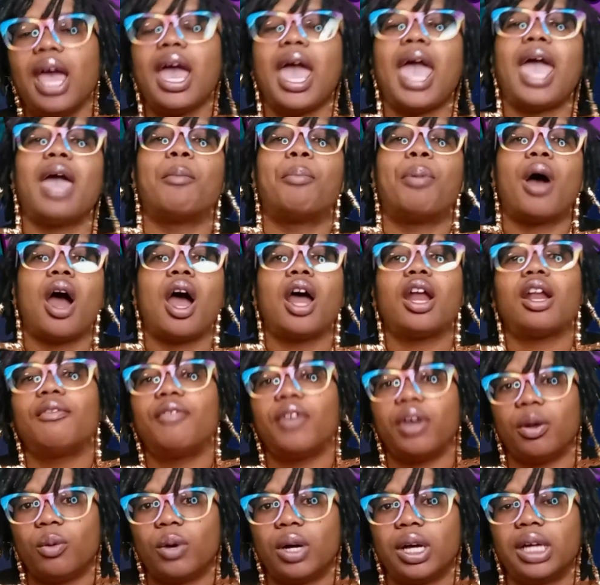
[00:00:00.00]
And part of
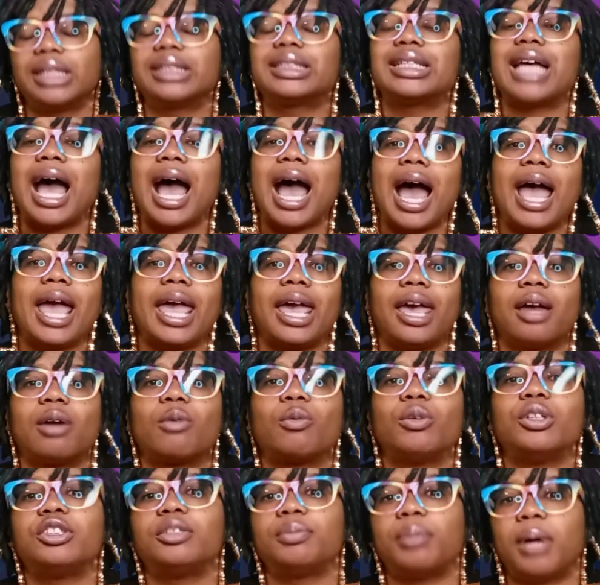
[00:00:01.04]
it was, I
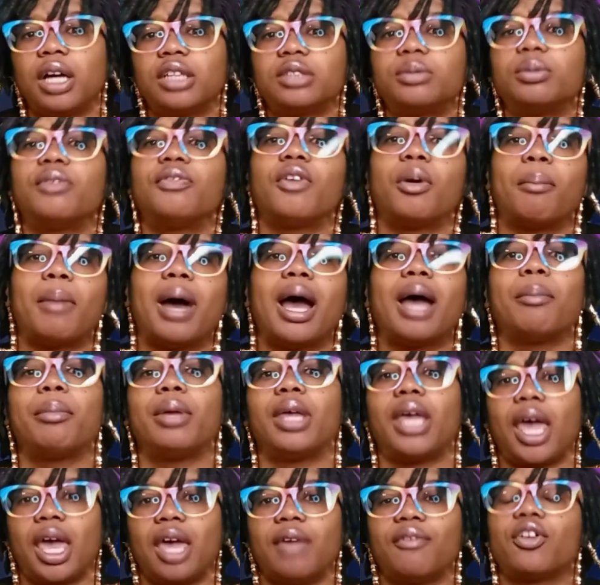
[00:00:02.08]
am responsible for my
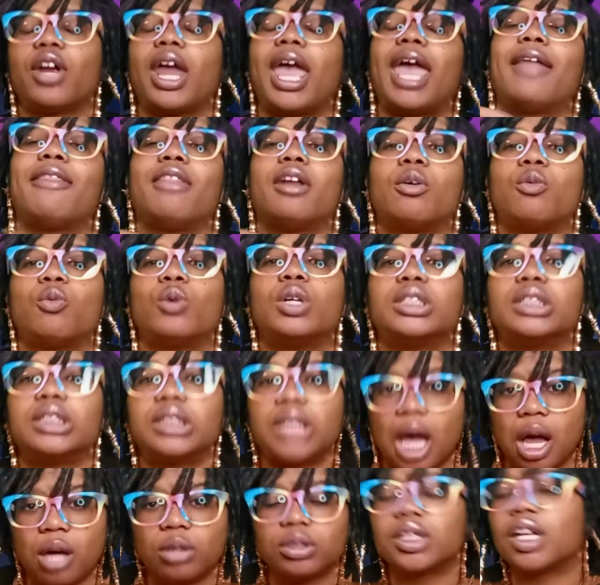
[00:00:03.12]
behavior and the
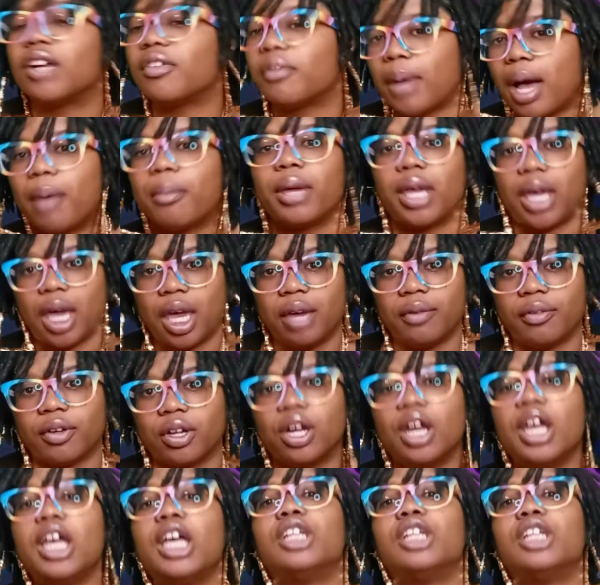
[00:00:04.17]
results of my behavior.